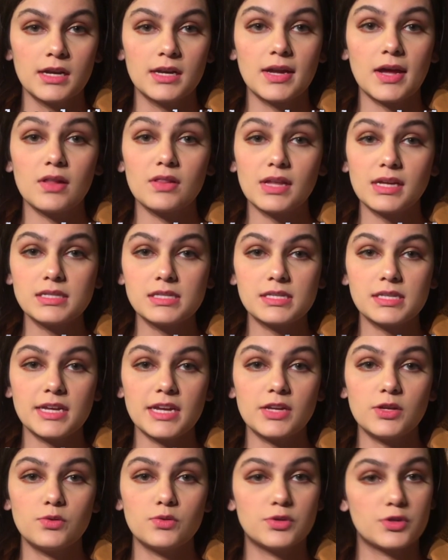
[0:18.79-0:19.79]
Now let's say
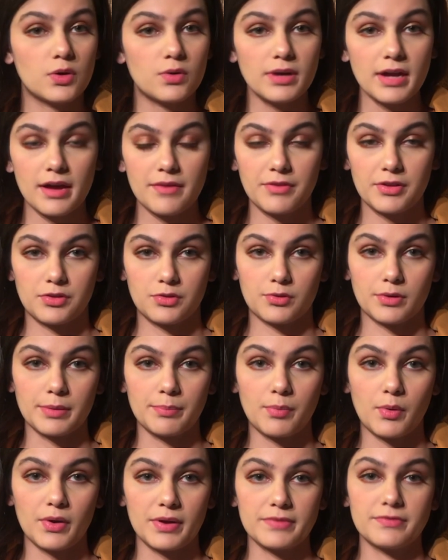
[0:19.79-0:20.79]
you don't have a
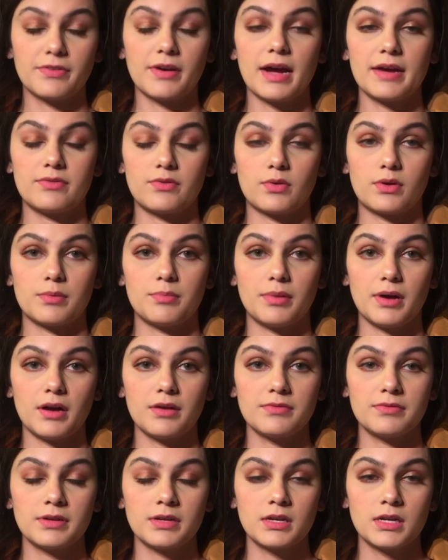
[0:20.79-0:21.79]
3.5 or
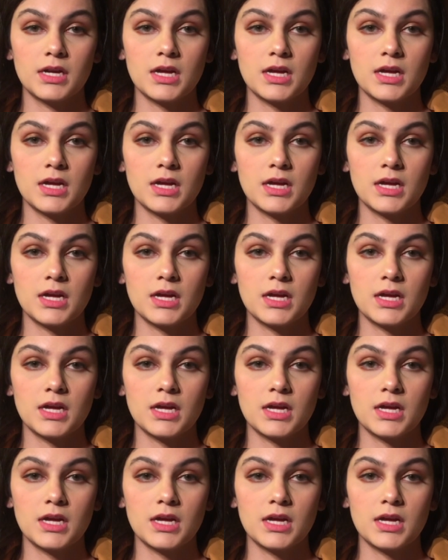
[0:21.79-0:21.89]
above.